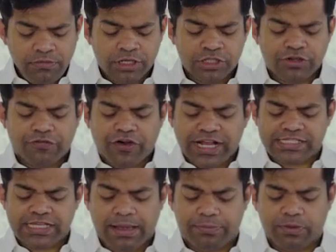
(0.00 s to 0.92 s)
So for
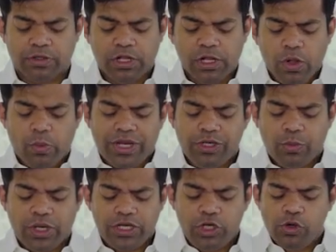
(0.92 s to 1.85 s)
example, when,
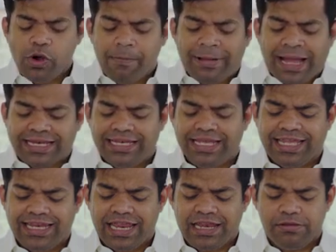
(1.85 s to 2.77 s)
when you are battling
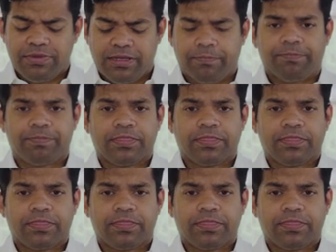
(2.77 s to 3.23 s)
an enemy,